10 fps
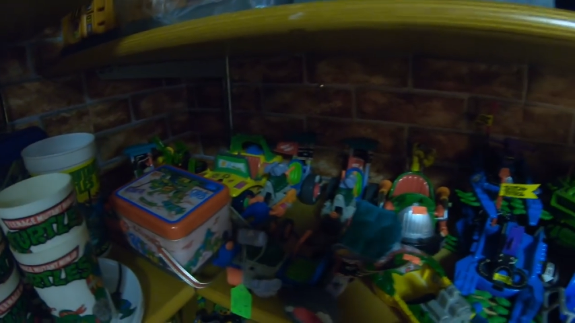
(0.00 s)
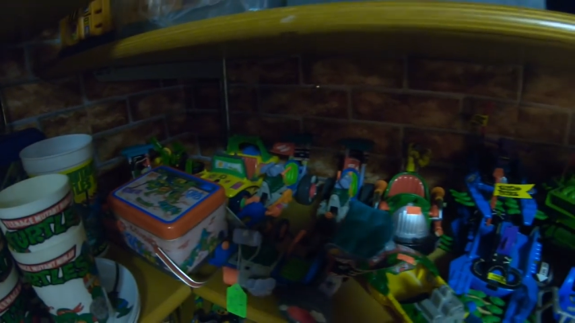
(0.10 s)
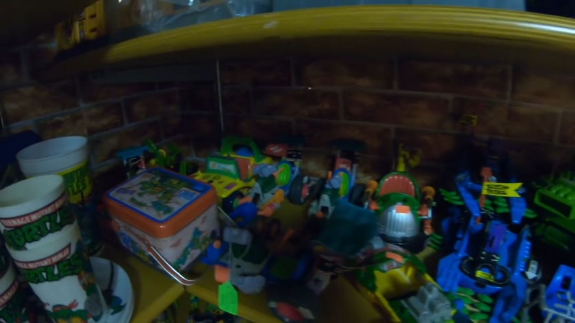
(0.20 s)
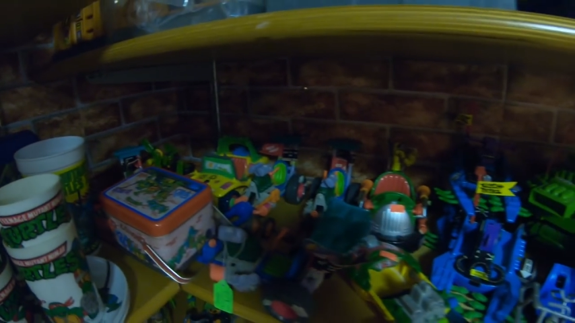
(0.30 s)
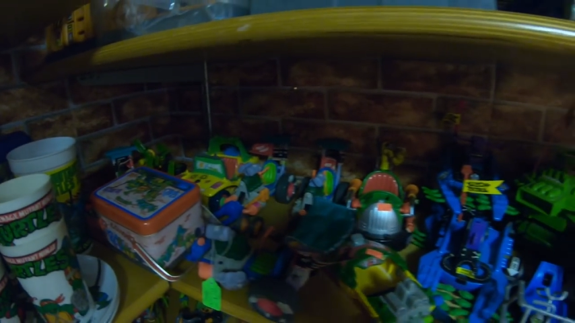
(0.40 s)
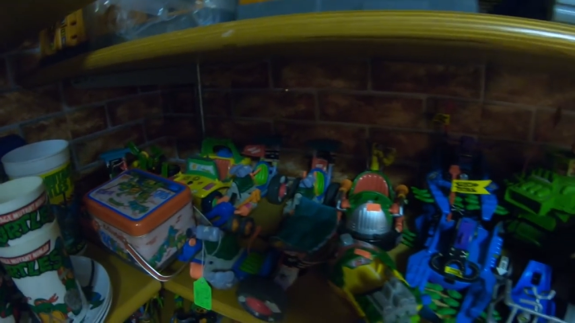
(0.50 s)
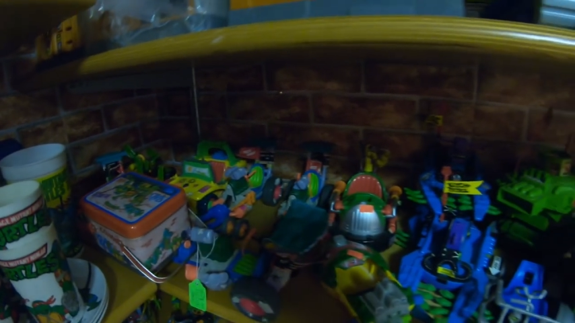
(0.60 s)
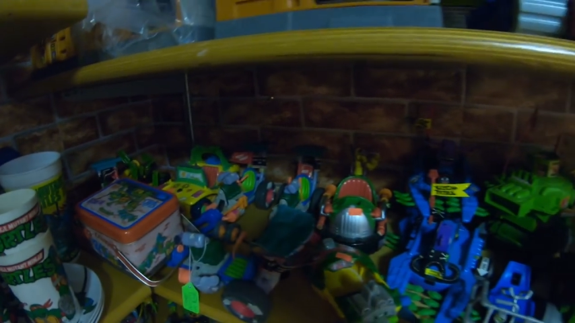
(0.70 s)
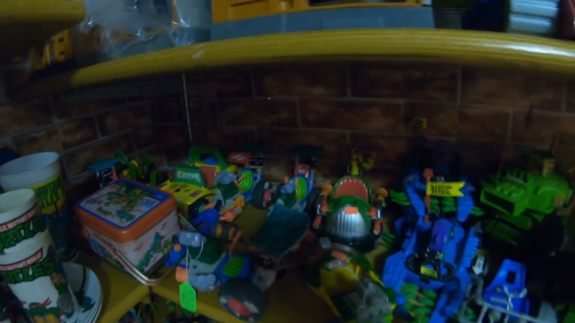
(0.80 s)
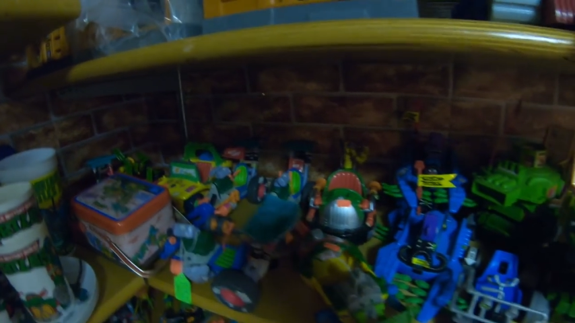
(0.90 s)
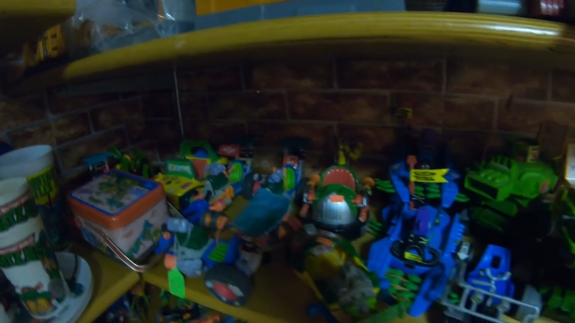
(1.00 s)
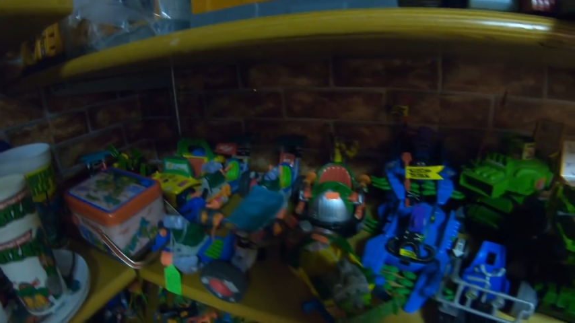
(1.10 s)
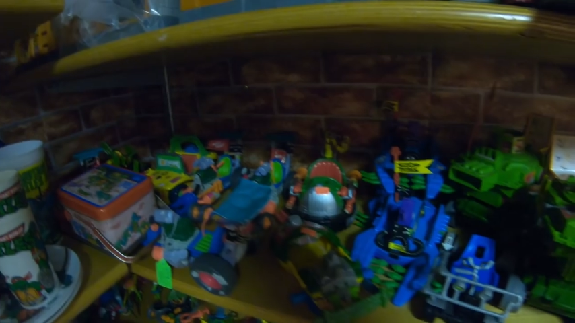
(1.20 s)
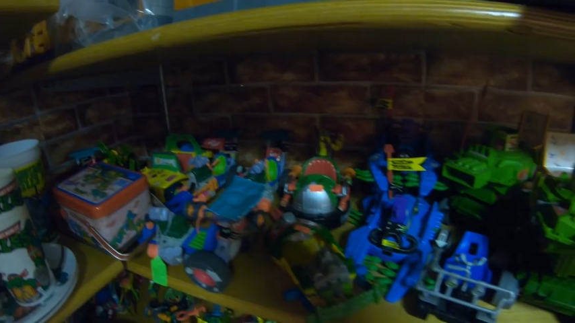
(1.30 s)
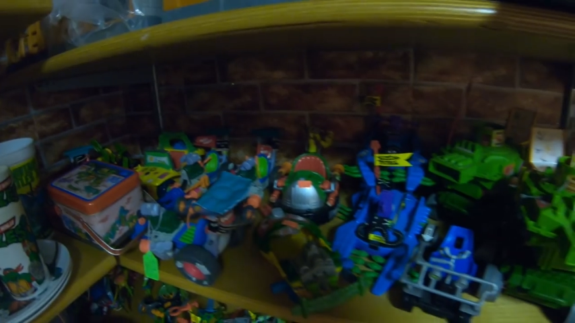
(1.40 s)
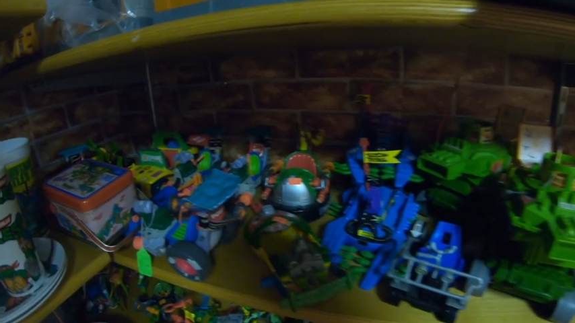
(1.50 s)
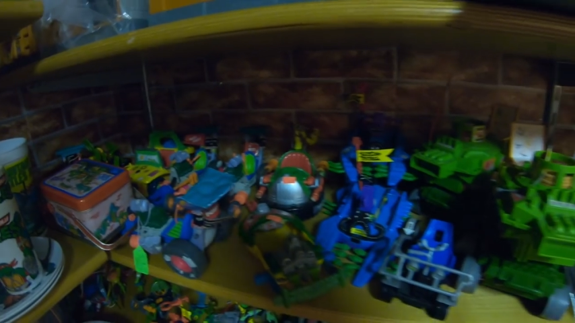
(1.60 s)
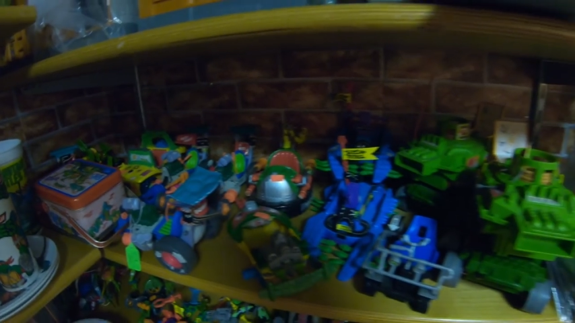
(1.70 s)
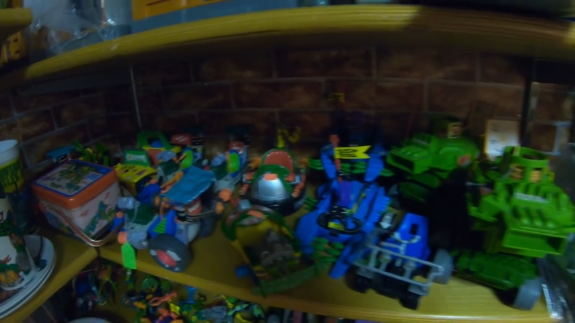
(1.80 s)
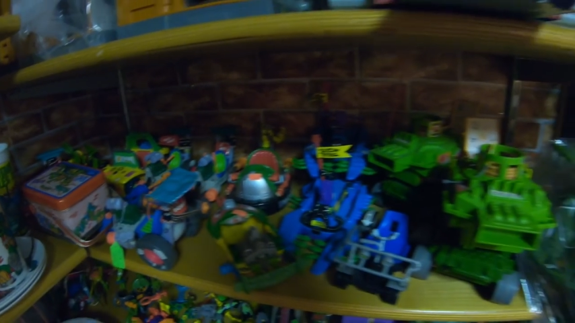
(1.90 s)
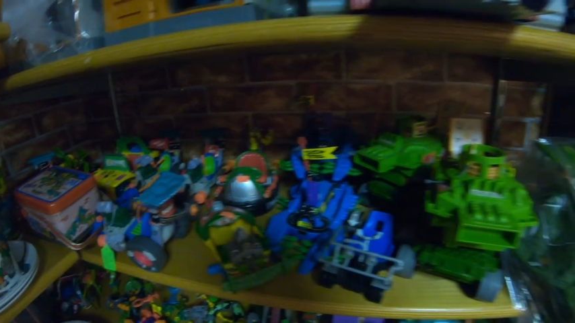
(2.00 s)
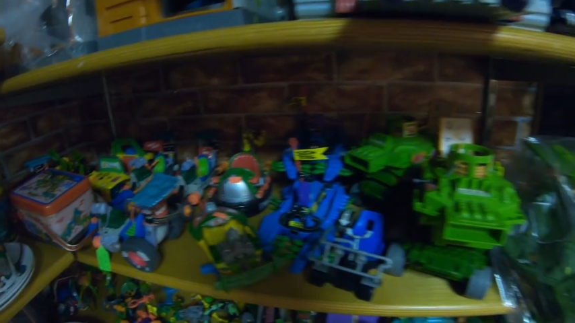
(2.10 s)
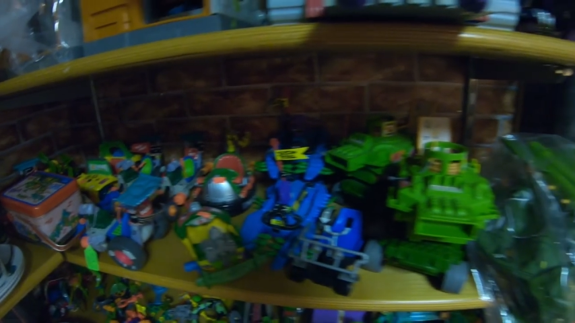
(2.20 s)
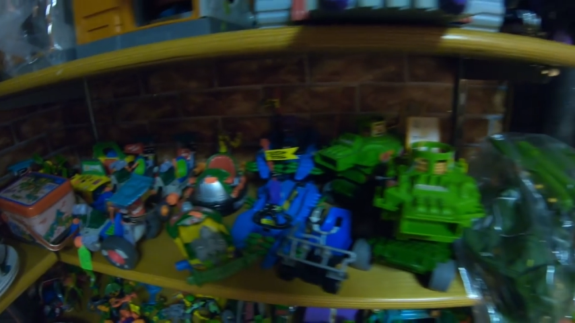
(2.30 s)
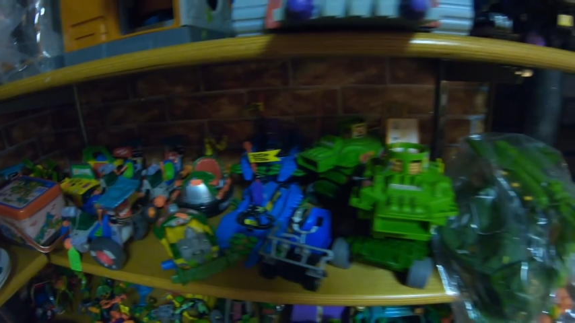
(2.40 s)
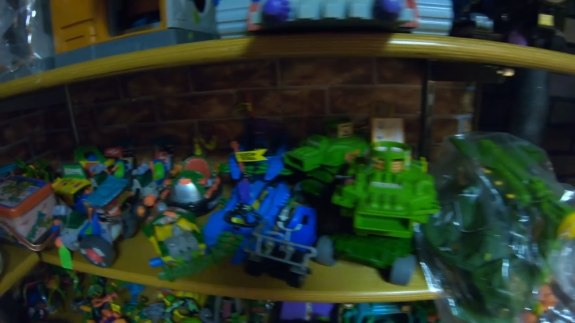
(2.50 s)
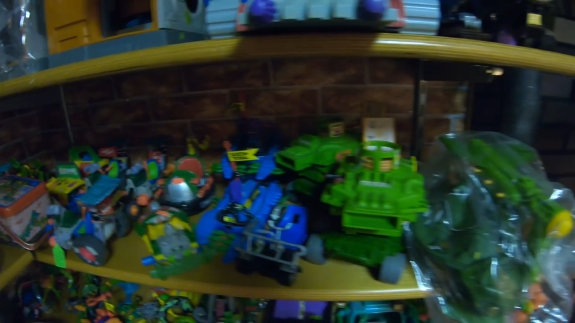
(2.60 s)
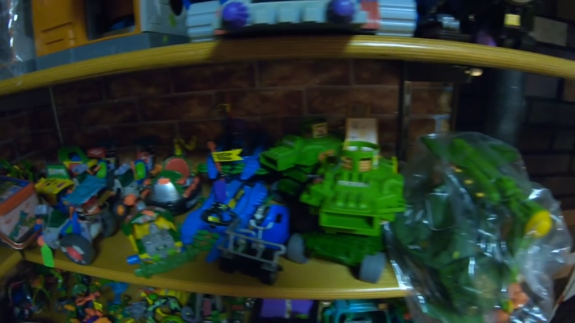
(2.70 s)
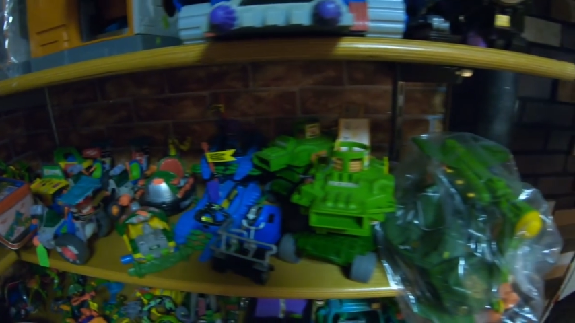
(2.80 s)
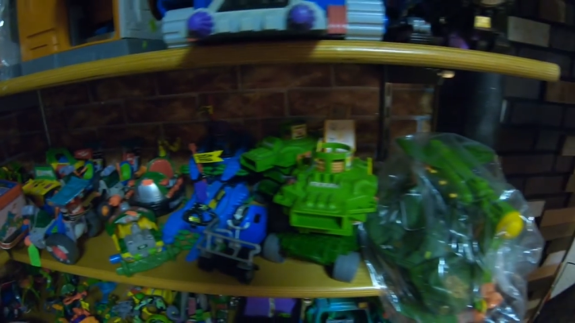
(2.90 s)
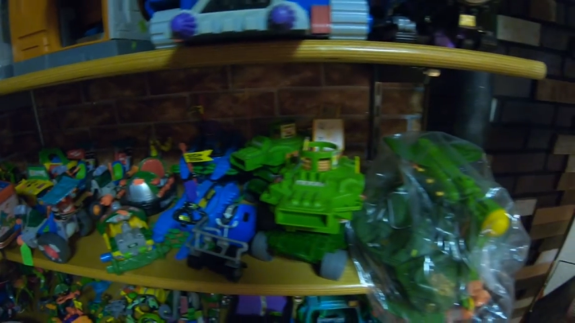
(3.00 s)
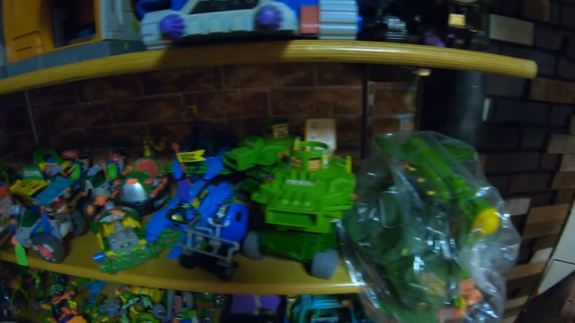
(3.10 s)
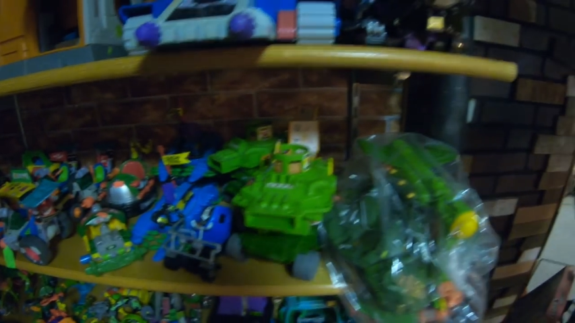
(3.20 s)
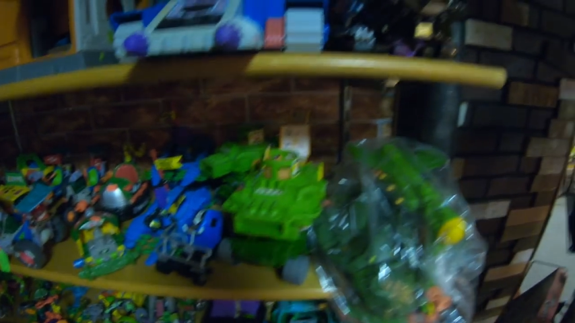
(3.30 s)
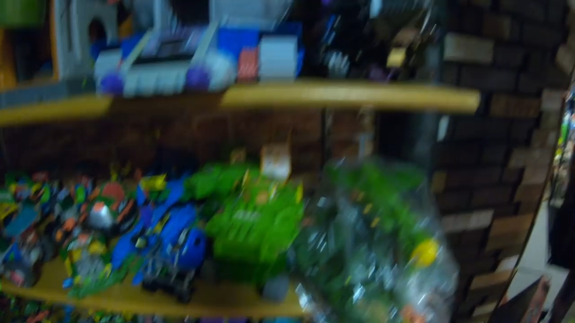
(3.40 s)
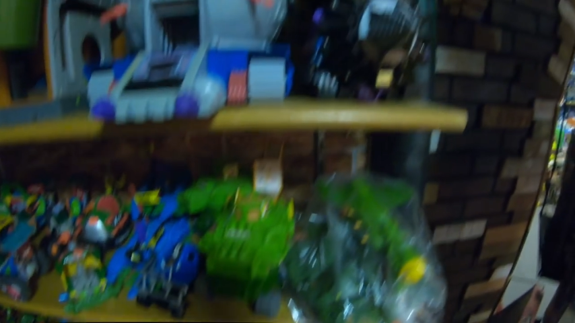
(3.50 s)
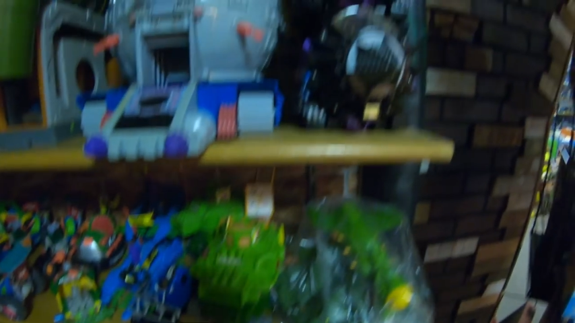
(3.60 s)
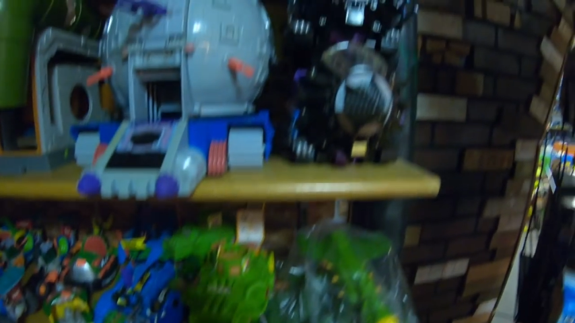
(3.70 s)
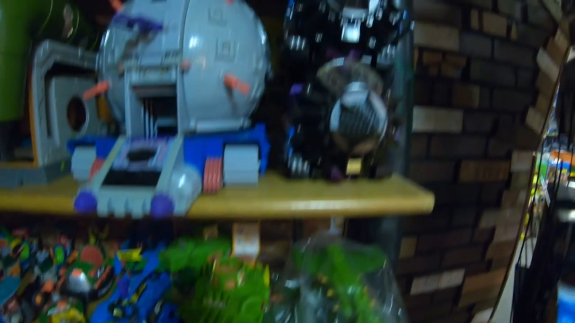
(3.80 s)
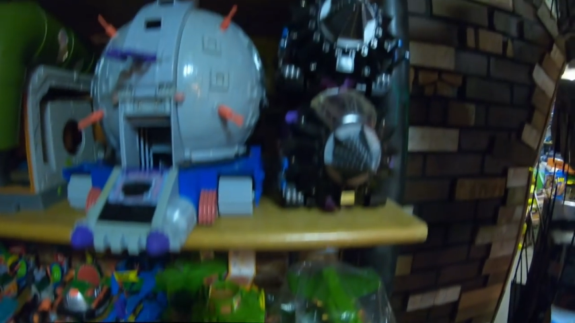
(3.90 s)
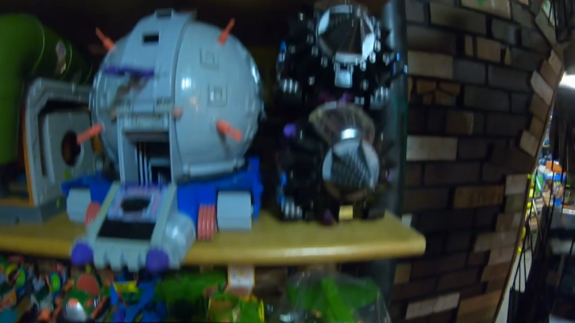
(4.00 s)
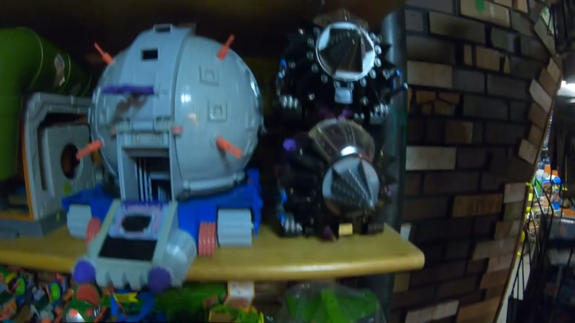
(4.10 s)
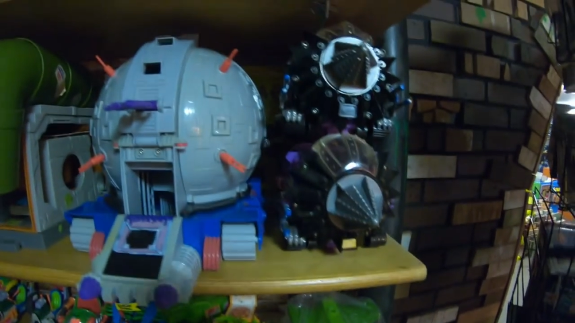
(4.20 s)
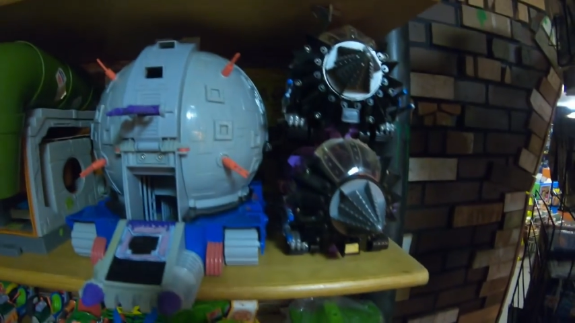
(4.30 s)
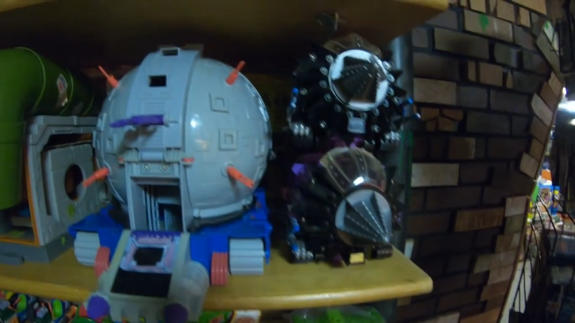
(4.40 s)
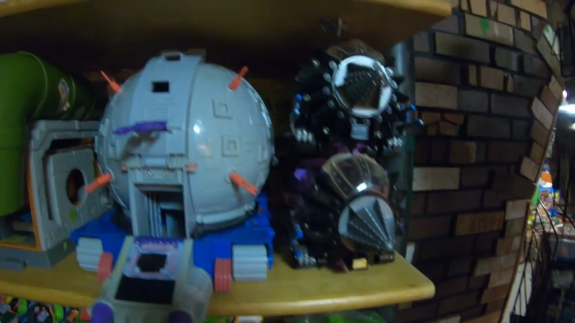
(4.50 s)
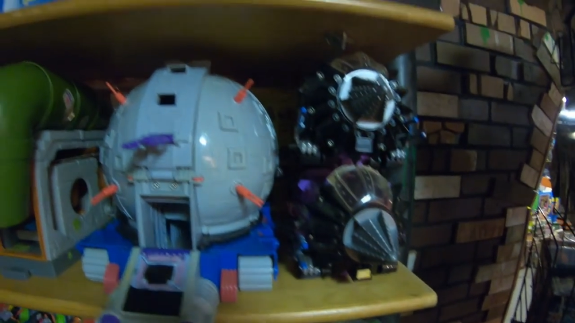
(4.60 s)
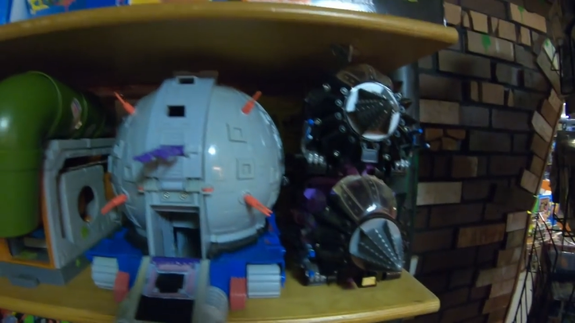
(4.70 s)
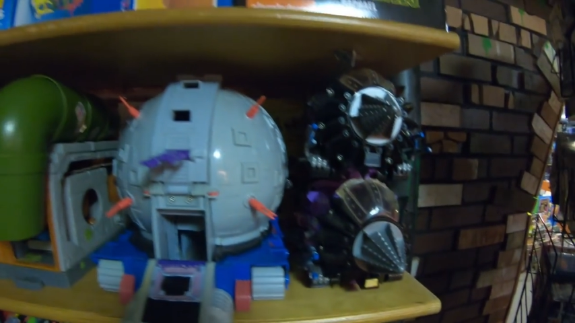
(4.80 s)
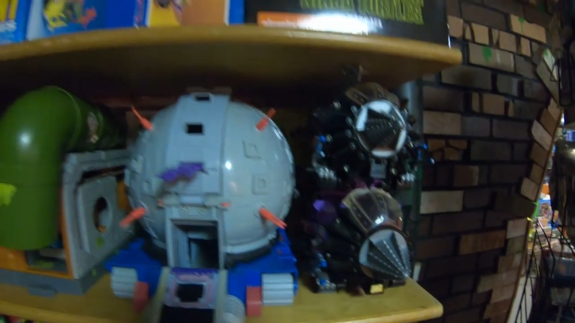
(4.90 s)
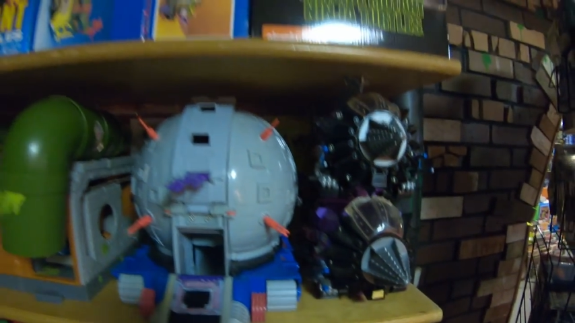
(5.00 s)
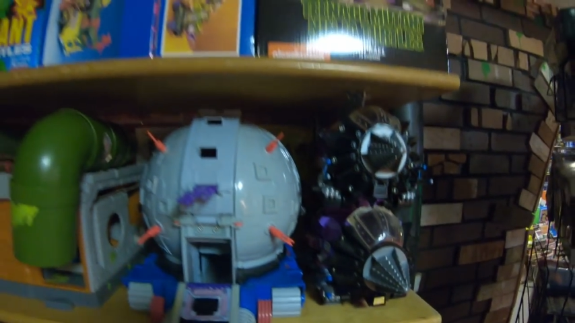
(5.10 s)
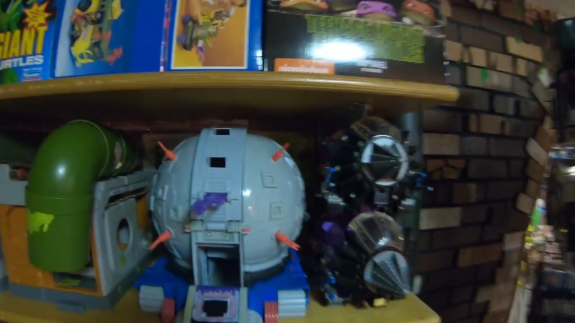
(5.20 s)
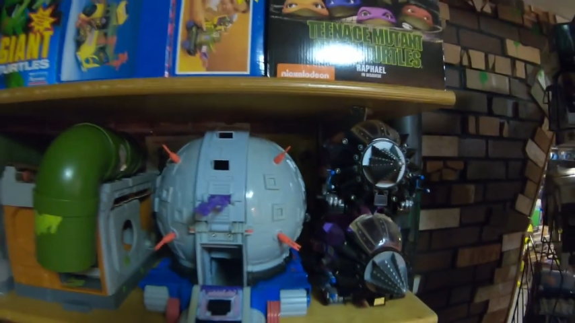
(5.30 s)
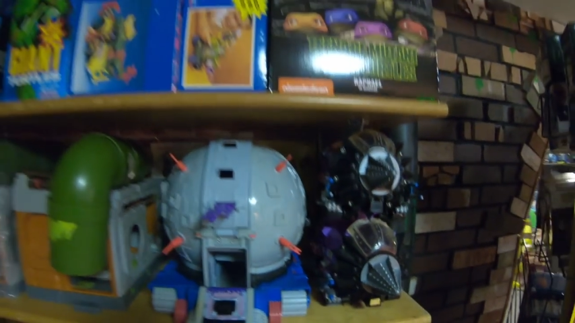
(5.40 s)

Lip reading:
(no speaker visible)